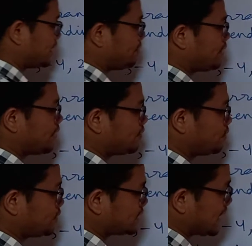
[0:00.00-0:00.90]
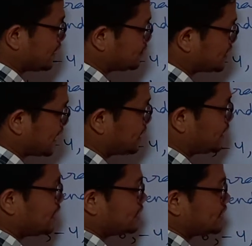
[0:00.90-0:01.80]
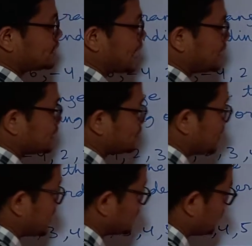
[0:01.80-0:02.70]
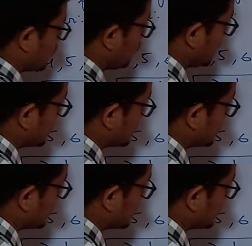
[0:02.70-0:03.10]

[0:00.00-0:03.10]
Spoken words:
they will give you this kind of sign. This sign is known as modular